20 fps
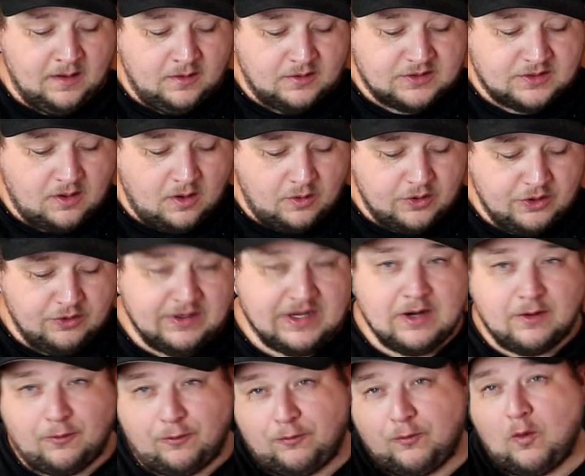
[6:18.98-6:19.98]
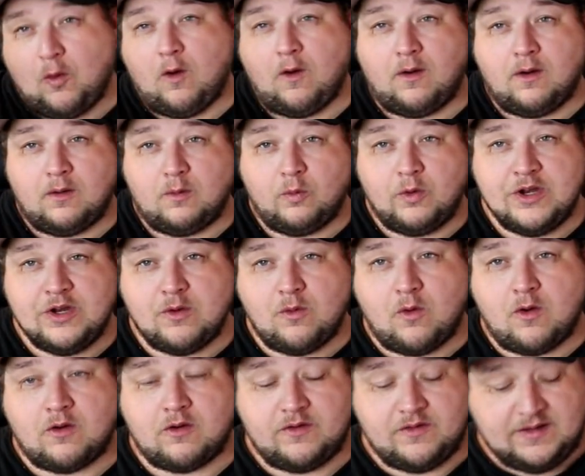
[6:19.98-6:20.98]
So you get 4 when you
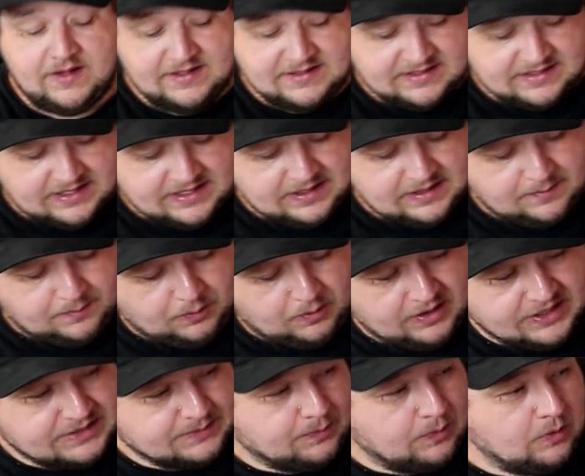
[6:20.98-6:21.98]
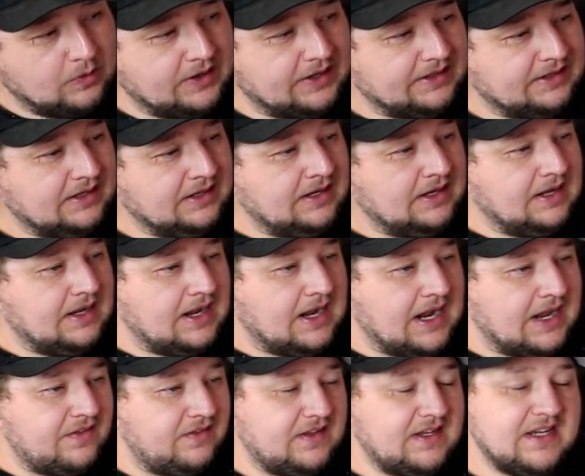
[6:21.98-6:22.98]
order this, and the price point
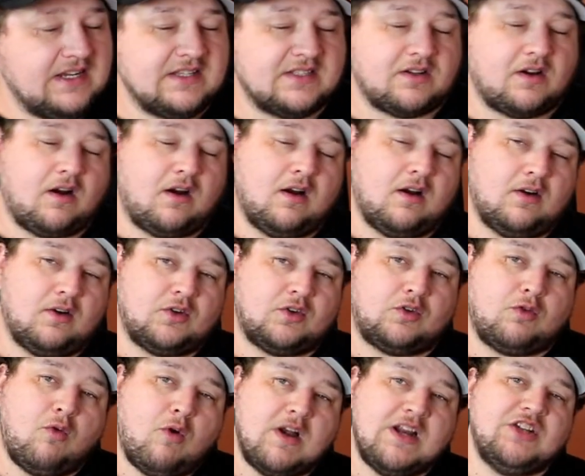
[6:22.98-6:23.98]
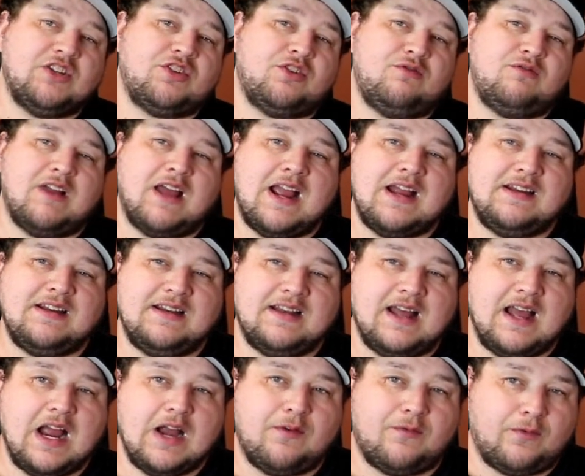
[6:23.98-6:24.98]
on these are
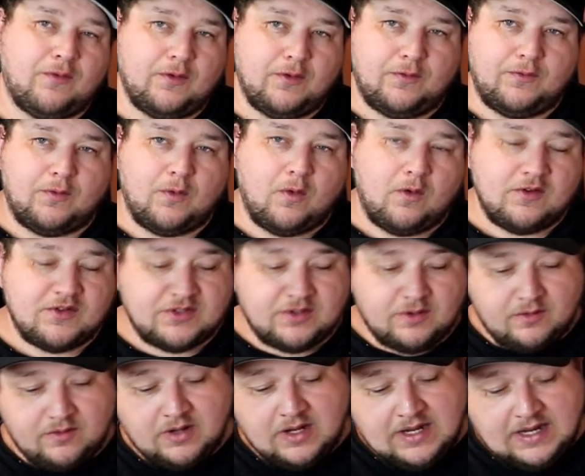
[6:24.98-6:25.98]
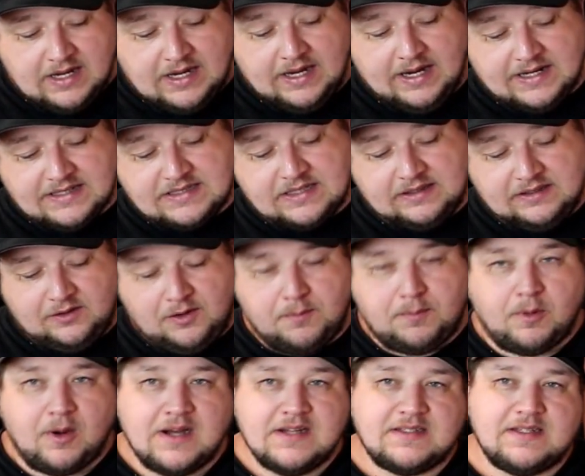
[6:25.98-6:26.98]
$22.99 for the 4. So it's a
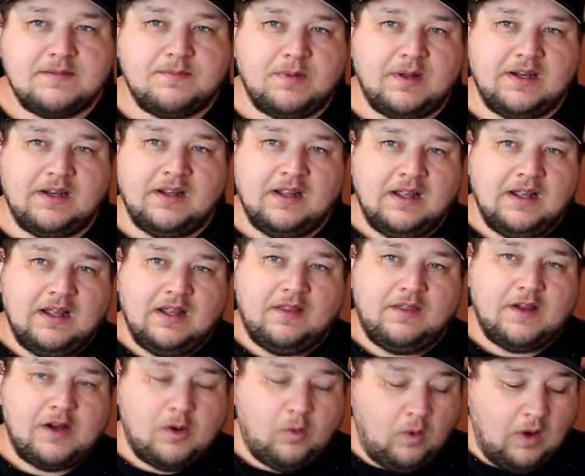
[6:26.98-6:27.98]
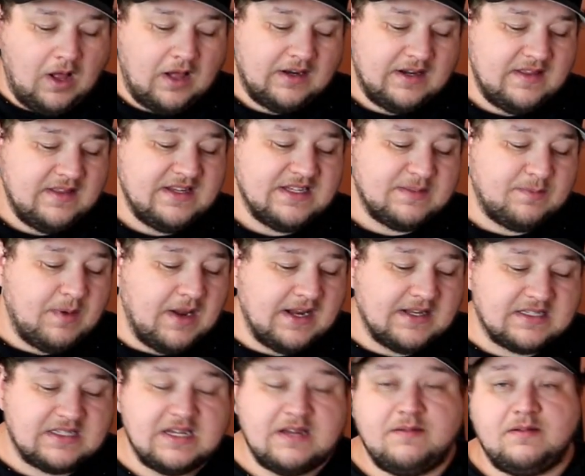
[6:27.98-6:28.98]
little pricey, but the quality of these
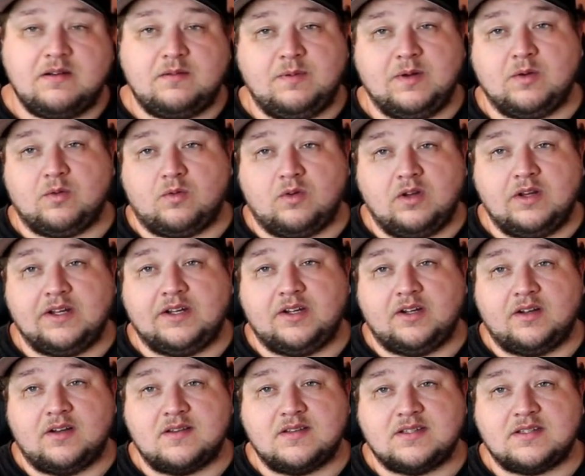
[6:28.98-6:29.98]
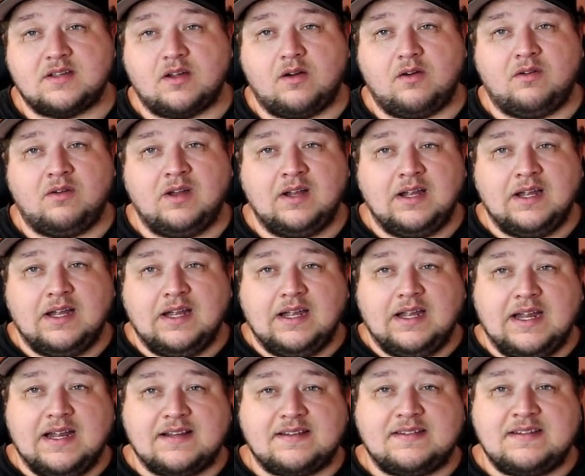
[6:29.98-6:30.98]
baits seem to be really good. So
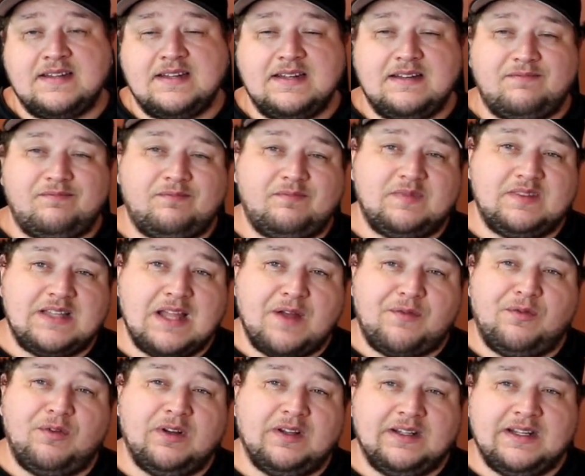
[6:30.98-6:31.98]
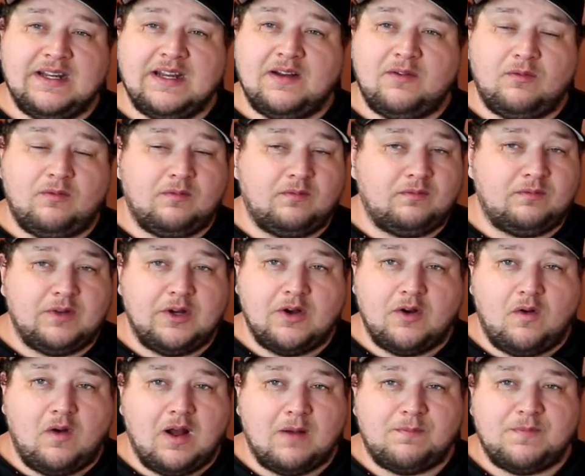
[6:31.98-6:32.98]
it's definitely, you
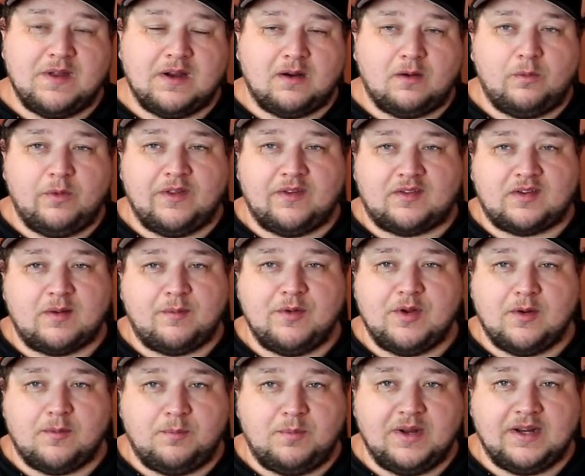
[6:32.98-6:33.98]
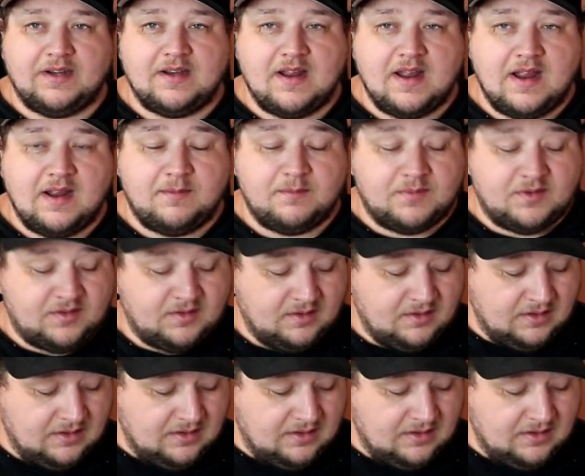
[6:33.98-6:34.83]
know, up there with some of your big names.